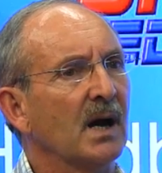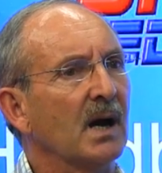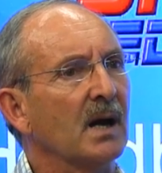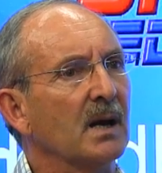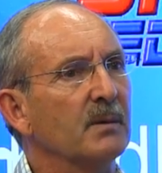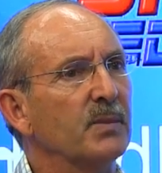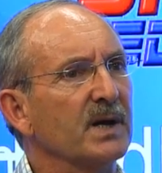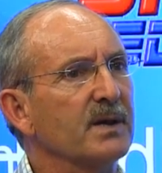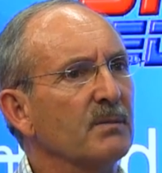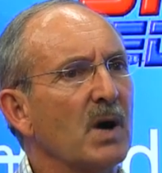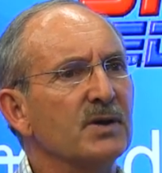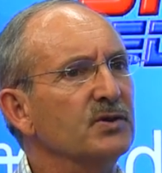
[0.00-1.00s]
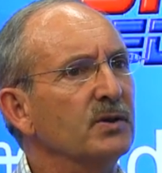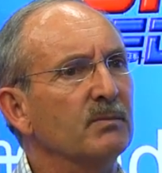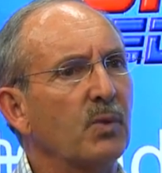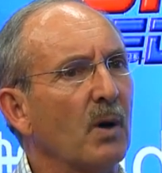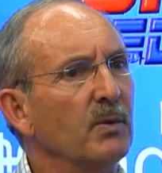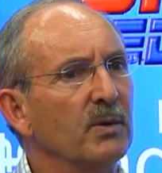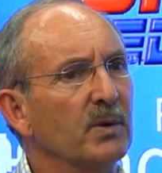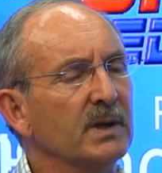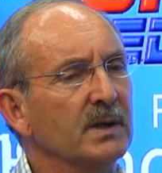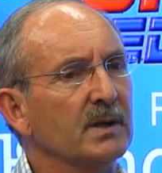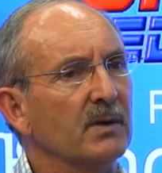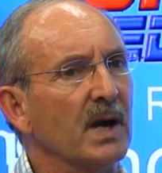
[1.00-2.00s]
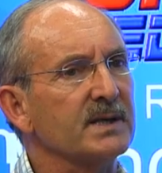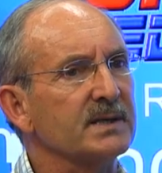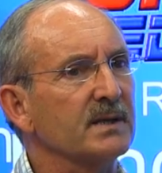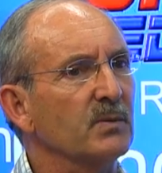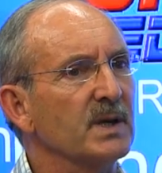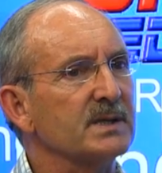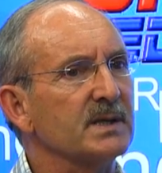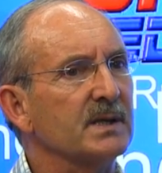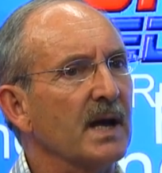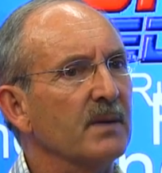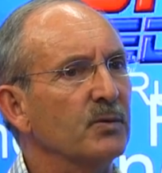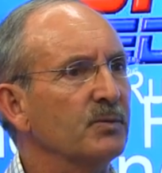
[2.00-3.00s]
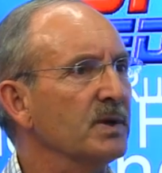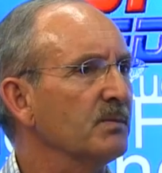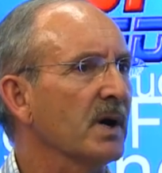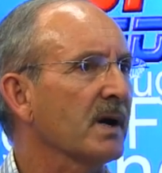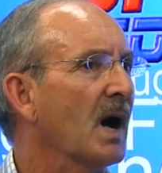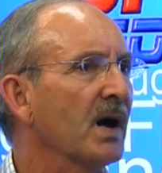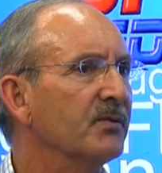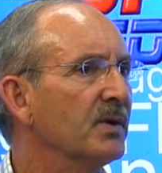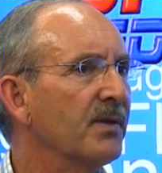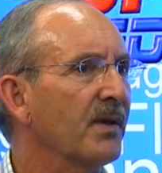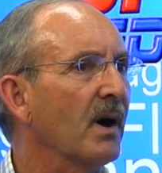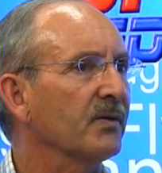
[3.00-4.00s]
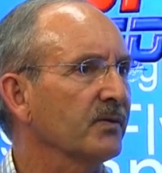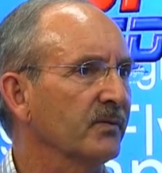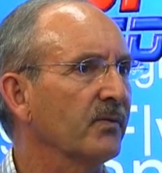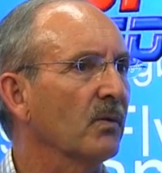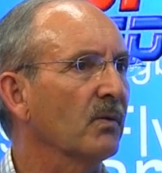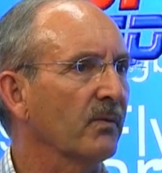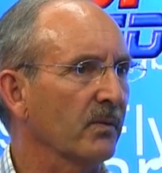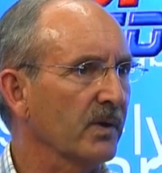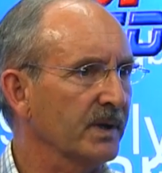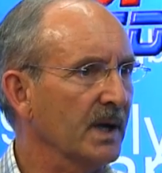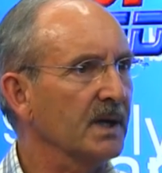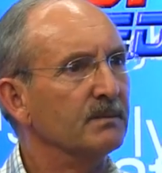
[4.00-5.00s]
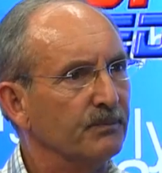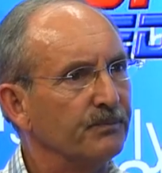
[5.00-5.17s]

But the most you can probably win in a race in the Western Cape would be about 100,000 for the day.